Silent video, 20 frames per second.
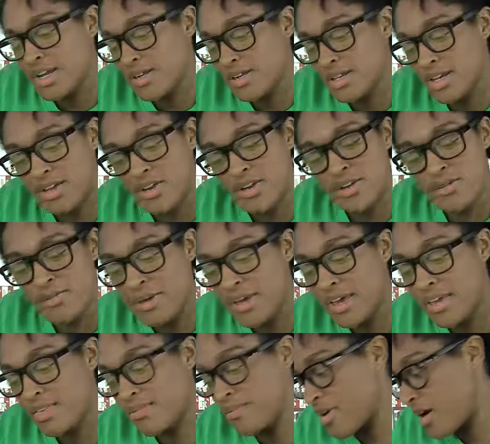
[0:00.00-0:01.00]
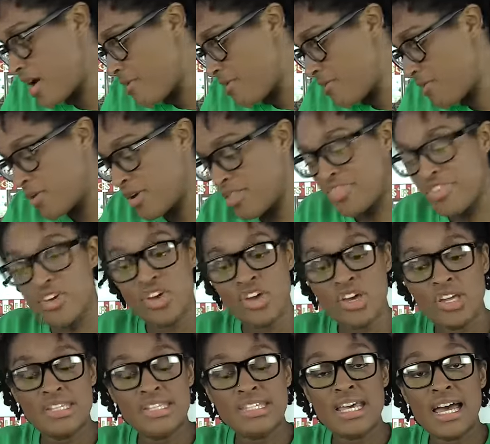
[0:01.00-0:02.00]
Now you're gonna pick them up with the
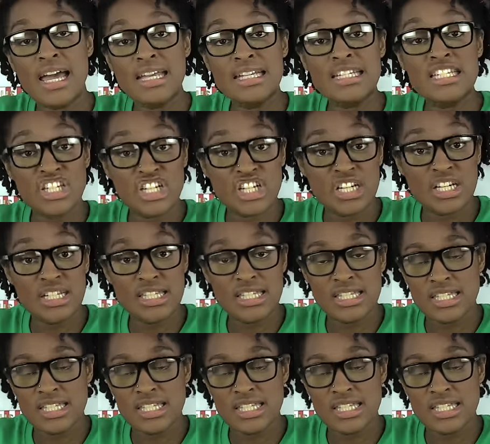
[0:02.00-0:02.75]
good side to good